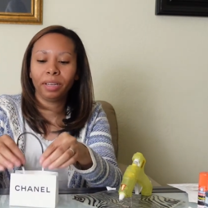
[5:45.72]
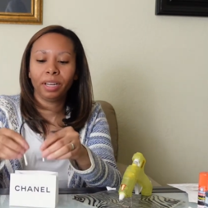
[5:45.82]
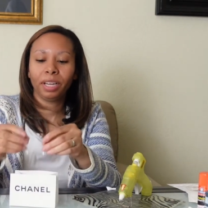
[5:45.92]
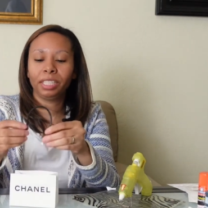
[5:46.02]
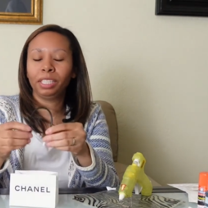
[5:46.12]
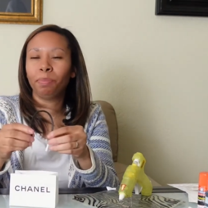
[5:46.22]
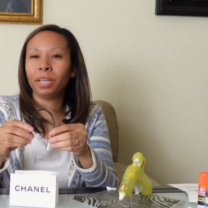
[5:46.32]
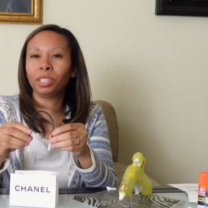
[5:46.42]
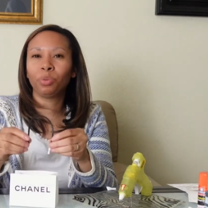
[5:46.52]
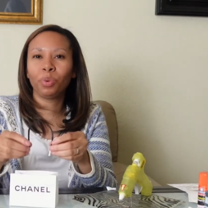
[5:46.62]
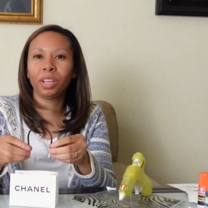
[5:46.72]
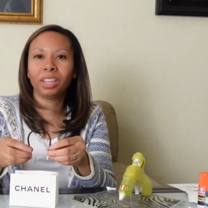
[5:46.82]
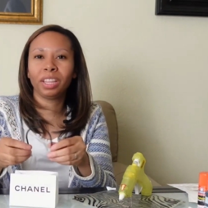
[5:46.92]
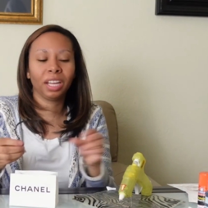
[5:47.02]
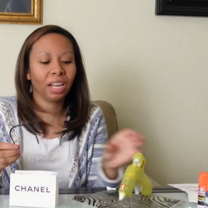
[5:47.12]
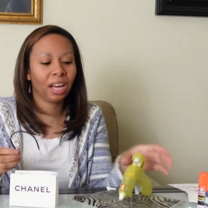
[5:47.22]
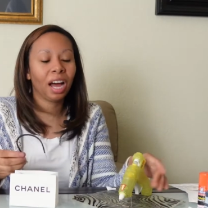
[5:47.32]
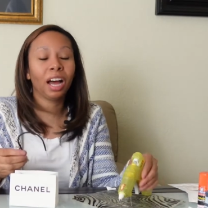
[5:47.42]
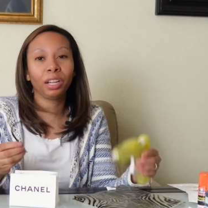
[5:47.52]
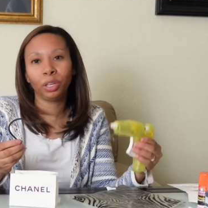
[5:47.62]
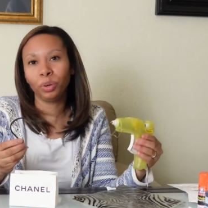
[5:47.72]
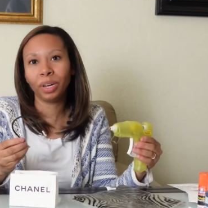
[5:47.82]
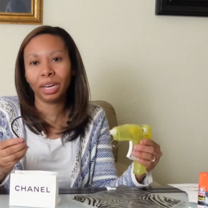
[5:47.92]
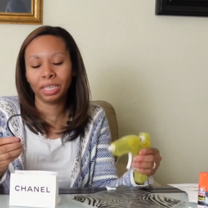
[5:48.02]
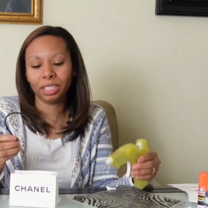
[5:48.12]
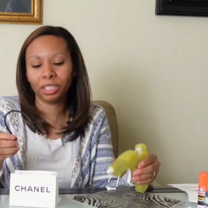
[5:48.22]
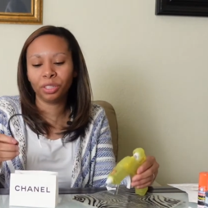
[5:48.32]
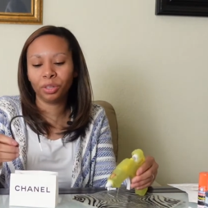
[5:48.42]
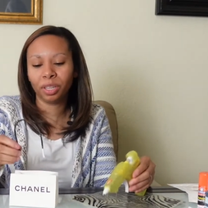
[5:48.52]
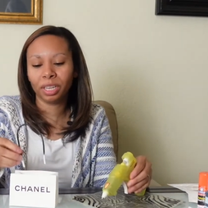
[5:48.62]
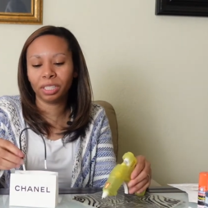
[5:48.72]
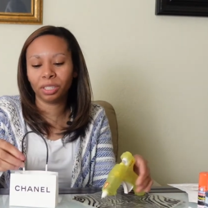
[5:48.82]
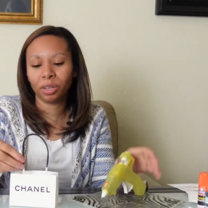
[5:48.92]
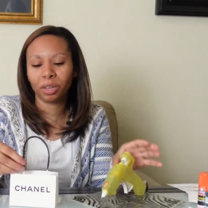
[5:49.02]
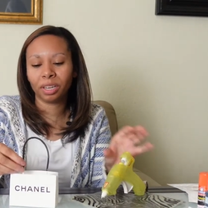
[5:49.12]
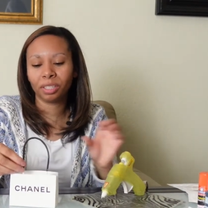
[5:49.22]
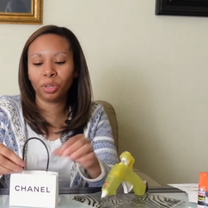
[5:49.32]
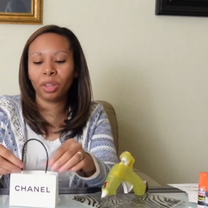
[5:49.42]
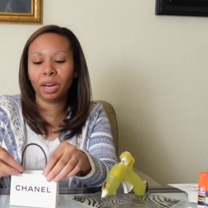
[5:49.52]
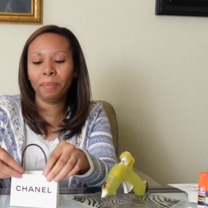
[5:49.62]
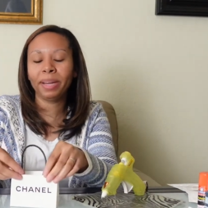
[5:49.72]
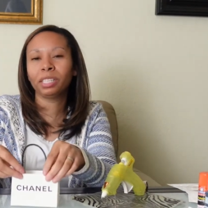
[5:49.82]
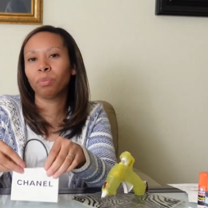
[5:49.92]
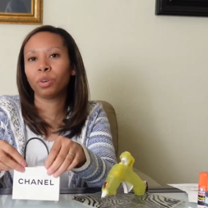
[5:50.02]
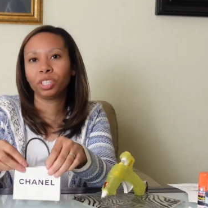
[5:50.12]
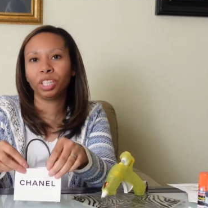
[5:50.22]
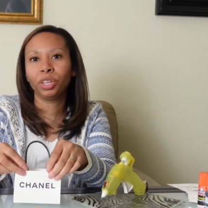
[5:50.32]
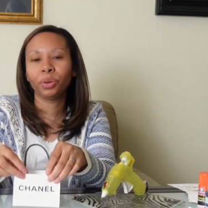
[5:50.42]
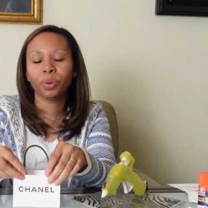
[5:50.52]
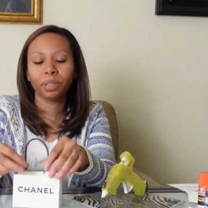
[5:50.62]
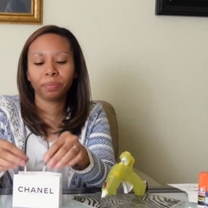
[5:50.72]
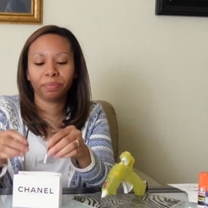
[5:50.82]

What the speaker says: It's best with the hot glue gun to do this so that it makes it more secure.